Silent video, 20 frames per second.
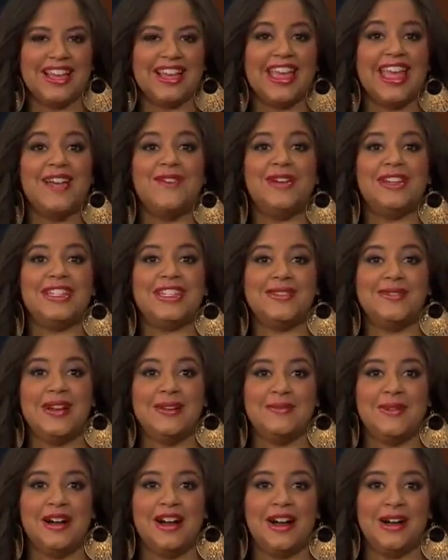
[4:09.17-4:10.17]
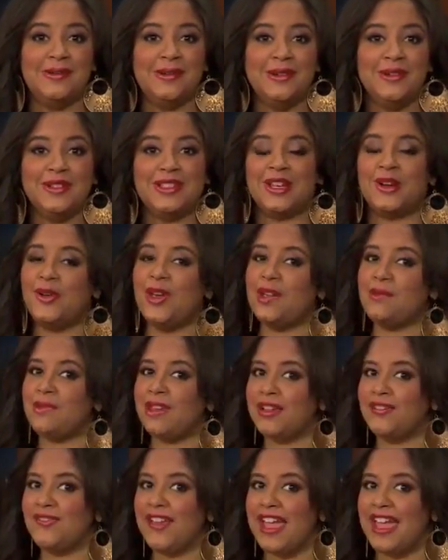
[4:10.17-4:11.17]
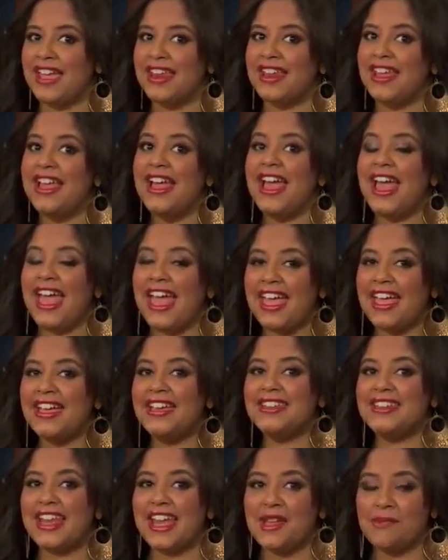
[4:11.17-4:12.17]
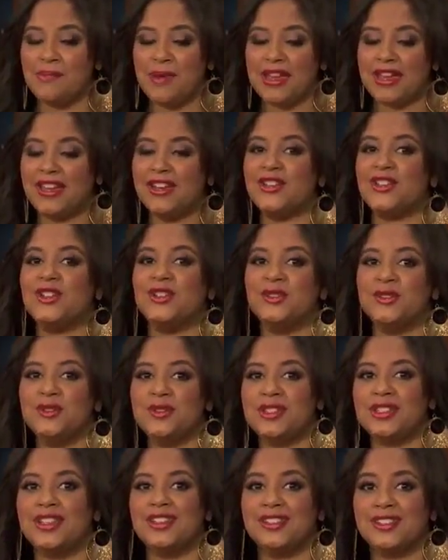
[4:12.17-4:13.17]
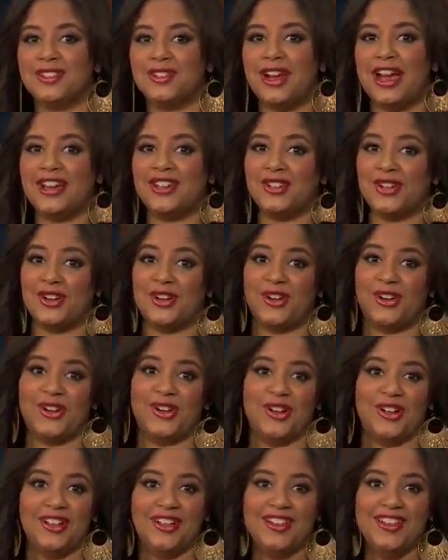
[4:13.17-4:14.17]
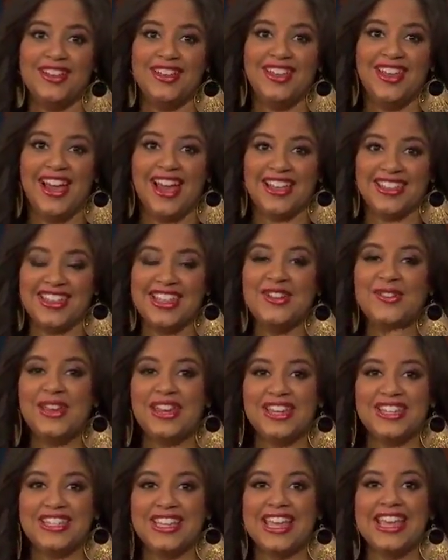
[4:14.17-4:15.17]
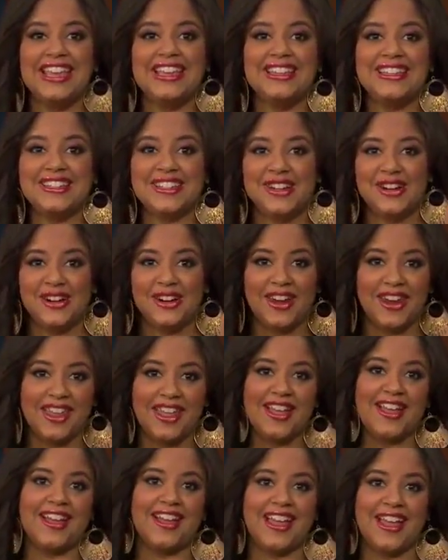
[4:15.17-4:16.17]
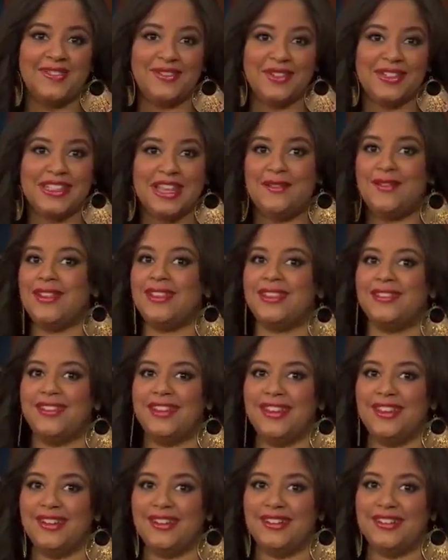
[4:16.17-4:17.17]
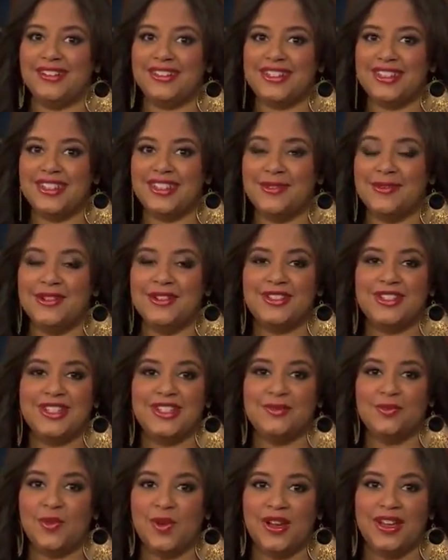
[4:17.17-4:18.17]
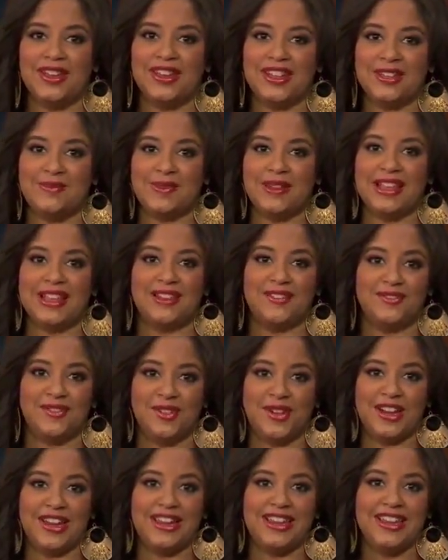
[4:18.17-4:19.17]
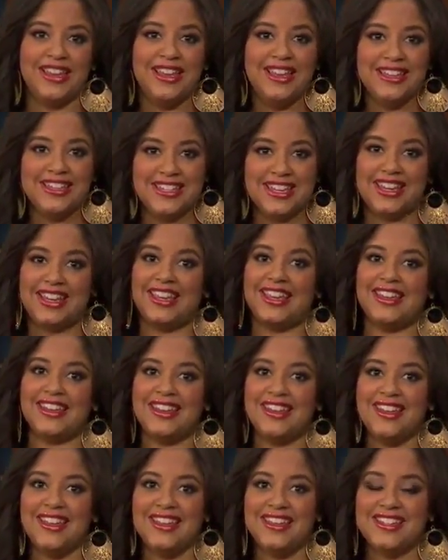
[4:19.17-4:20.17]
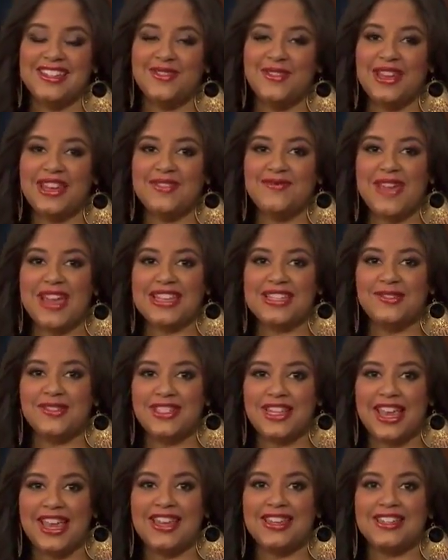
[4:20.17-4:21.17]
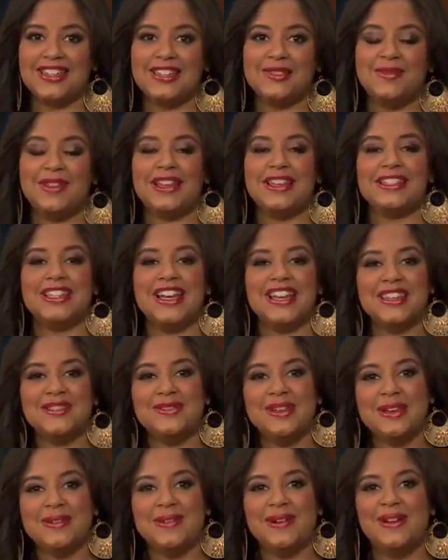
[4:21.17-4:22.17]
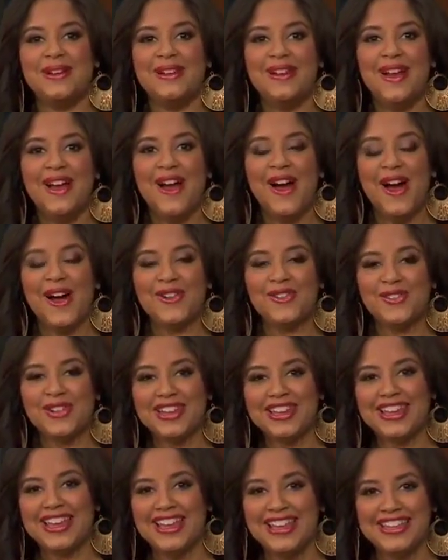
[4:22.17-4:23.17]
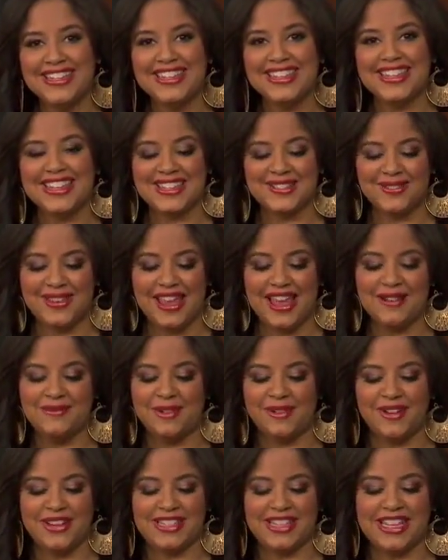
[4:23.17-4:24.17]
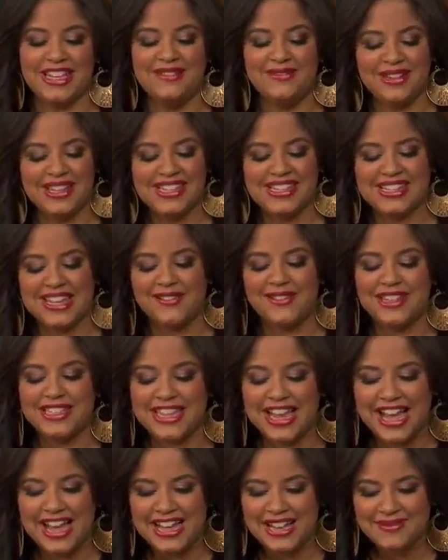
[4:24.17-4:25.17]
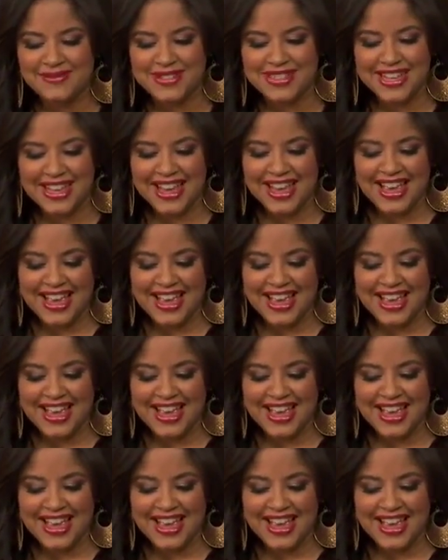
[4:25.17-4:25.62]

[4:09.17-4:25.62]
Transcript: I can't wait to tell my mom, who is a quick pick fan and a pick and choose scratcher girl. I think we could change her luck. After 73 years, the most she's won has been like a free ticket. So we can make some changes because other people are really into this. We have Marissa and Emily 7 times.